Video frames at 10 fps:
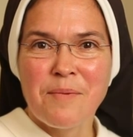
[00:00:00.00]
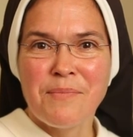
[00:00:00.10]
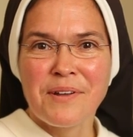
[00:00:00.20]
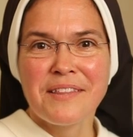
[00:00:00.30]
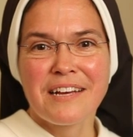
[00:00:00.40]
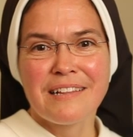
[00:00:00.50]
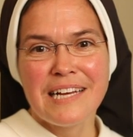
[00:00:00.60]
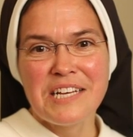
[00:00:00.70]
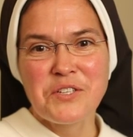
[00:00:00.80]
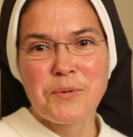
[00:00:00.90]
But in the
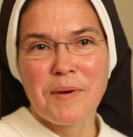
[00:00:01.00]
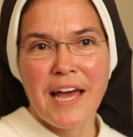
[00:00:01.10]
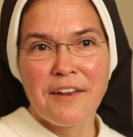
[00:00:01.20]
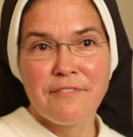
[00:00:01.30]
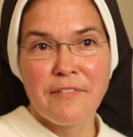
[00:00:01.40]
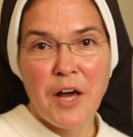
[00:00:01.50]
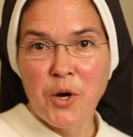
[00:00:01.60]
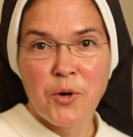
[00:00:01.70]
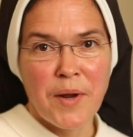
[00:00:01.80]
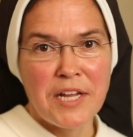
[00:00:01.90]
classroom, I had
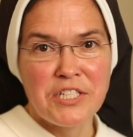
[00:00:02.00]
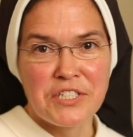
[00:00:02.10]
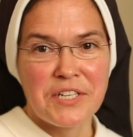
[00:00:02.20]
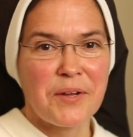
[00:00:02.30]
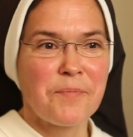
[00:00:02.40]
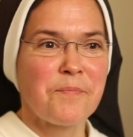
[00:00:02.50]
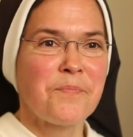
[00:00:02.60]
flower arranging.